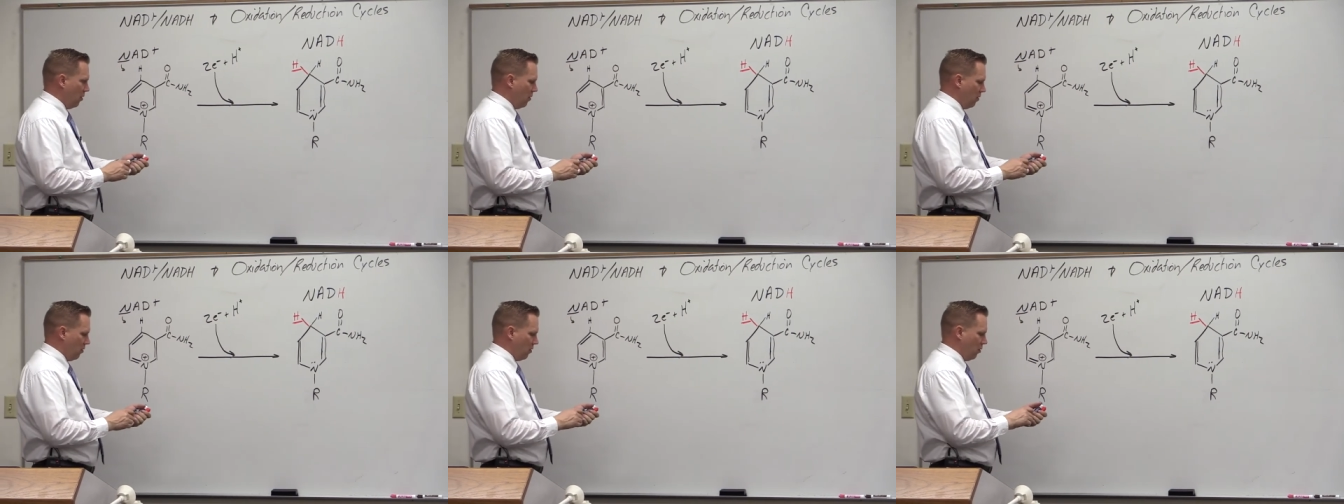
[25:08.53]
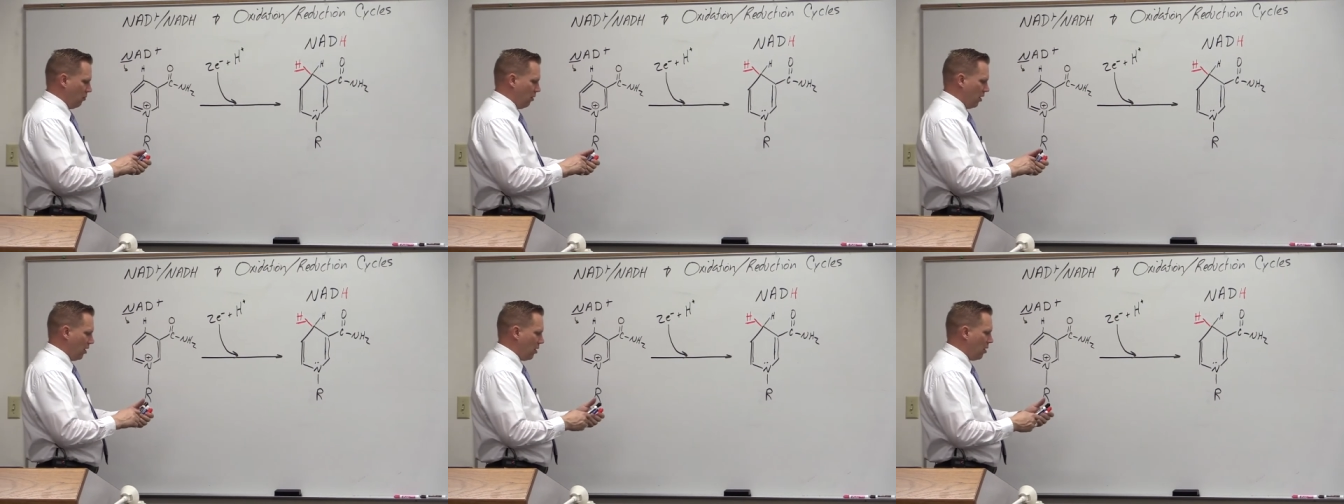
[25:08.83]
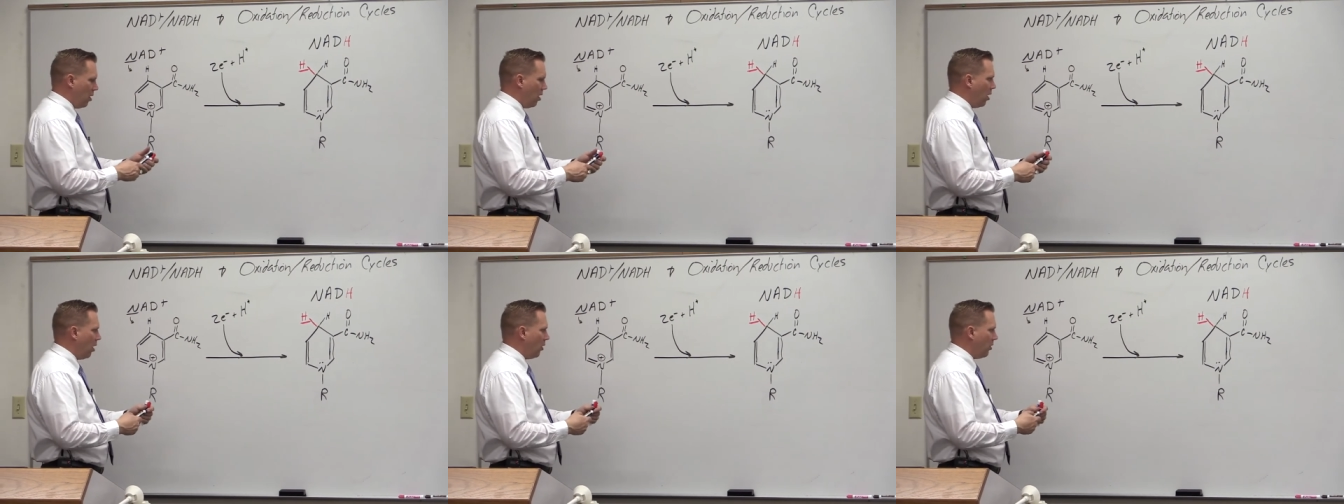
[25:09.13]
So we
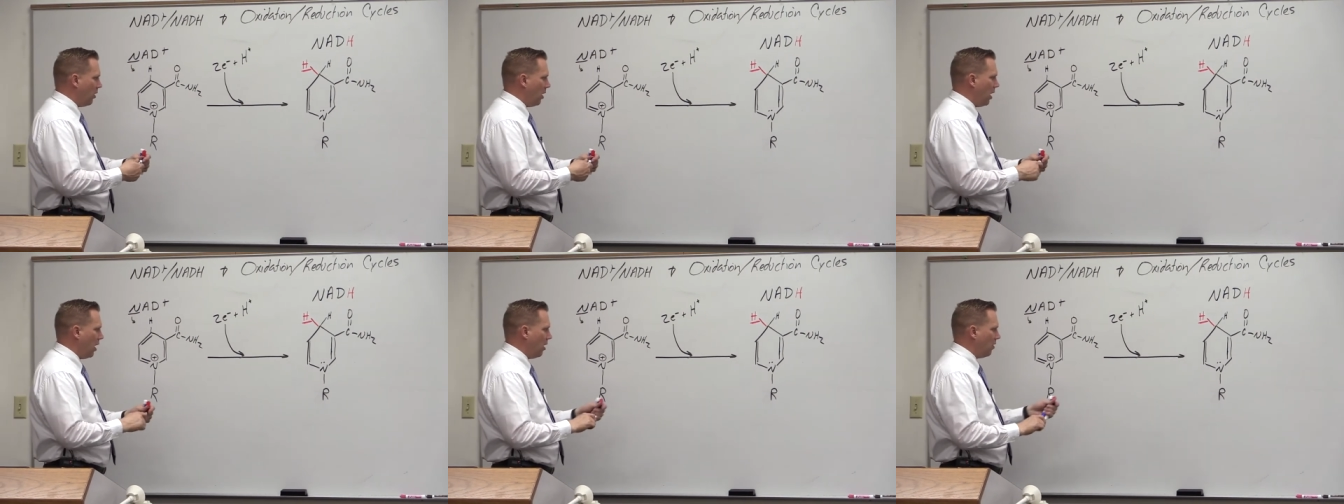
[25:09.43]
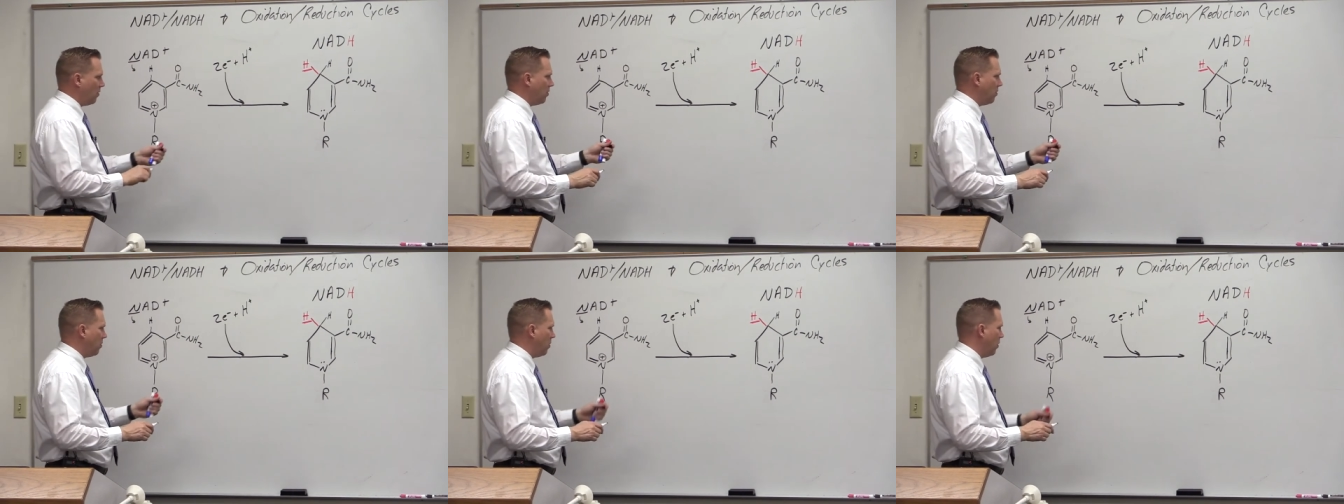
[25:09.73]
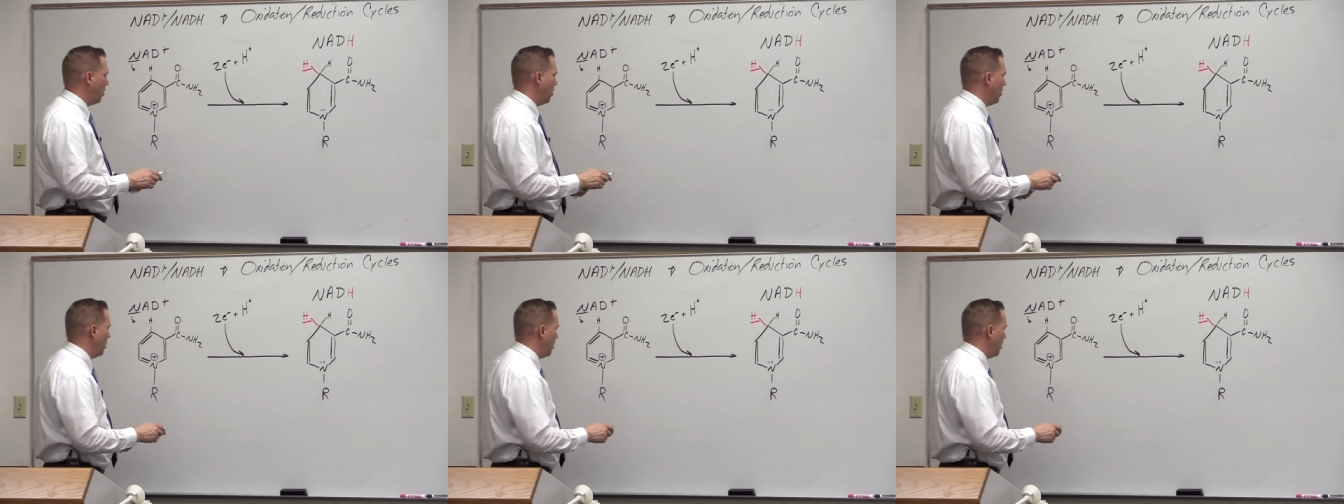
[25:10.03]
call this,